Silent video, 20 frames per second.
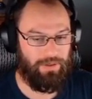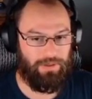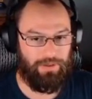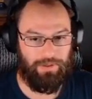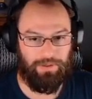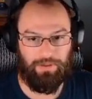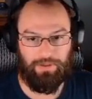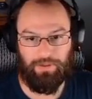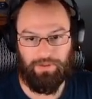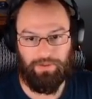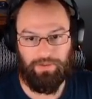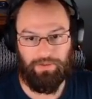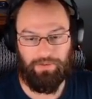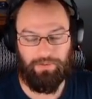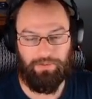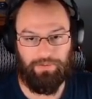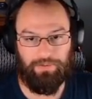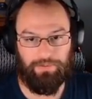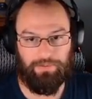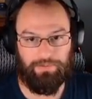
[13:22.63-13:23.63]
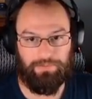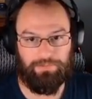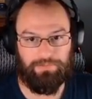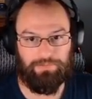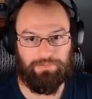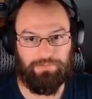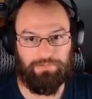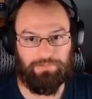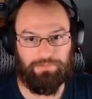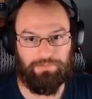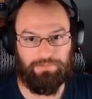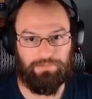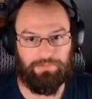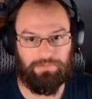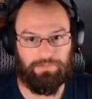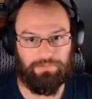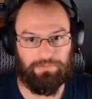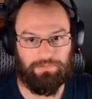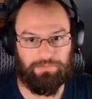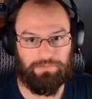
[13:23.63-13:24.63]

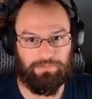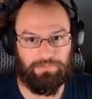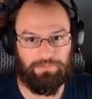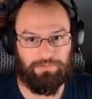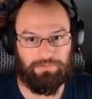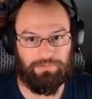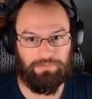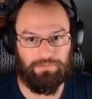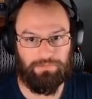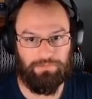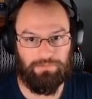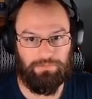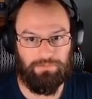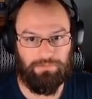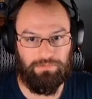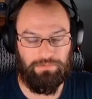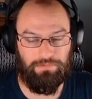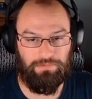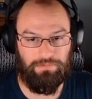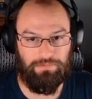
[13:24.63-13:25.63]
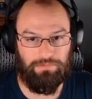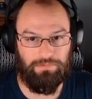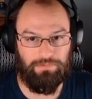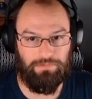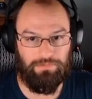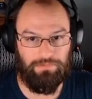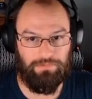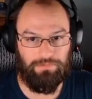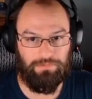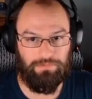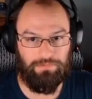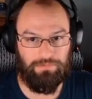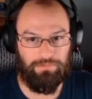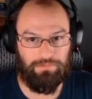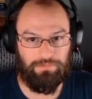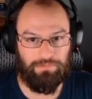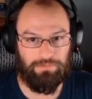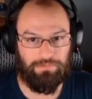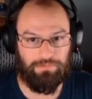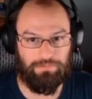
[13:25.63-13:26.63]

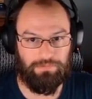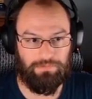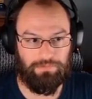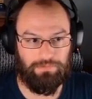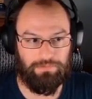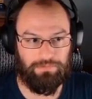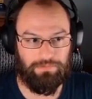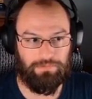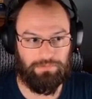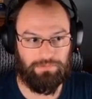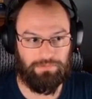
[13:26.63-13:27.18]
[no speech]